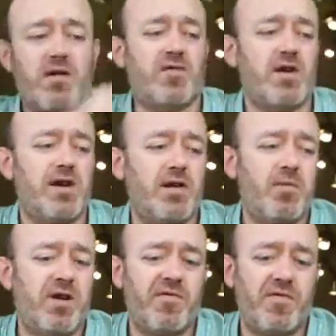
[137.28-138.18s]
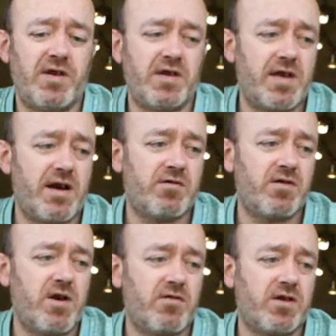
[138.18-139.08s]
you've got a little bit of fizz in there as
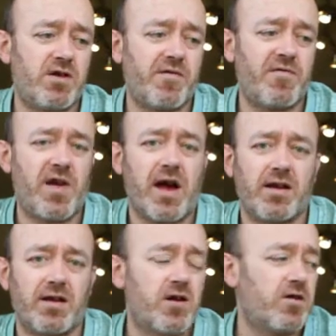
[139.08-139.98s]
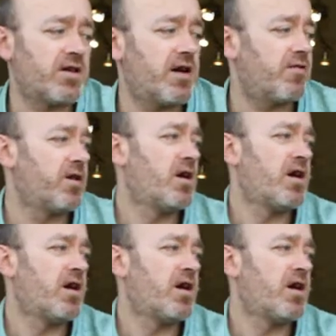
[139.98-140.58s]
well, it's not a flat cocktail.